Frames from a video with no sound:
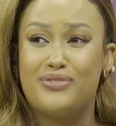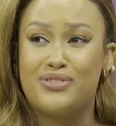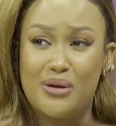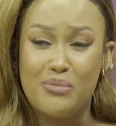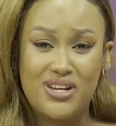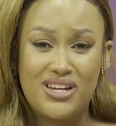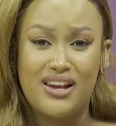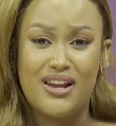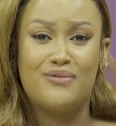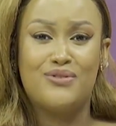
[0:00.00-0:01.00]
If
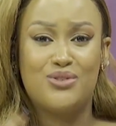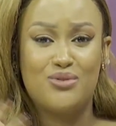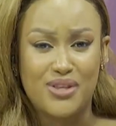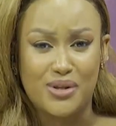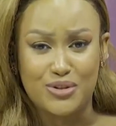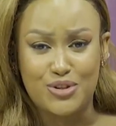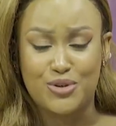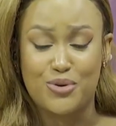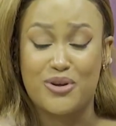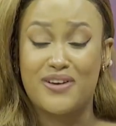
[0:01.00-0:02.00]
somebody loves you, they'll
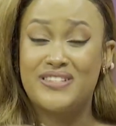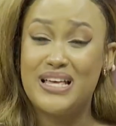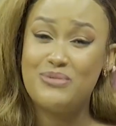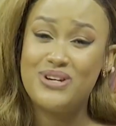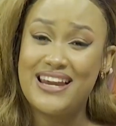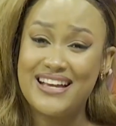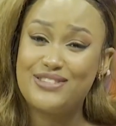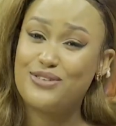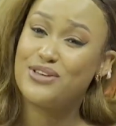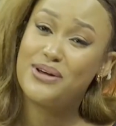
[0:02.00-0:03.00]
show you. If somebody
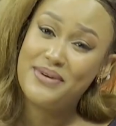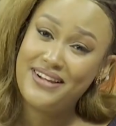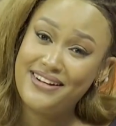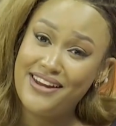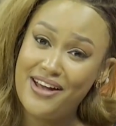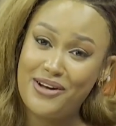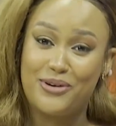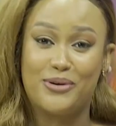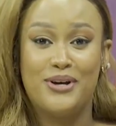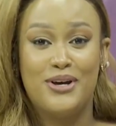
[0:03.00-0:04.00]
likes you, you will
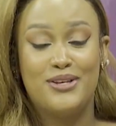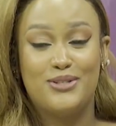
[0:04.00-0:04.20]
know.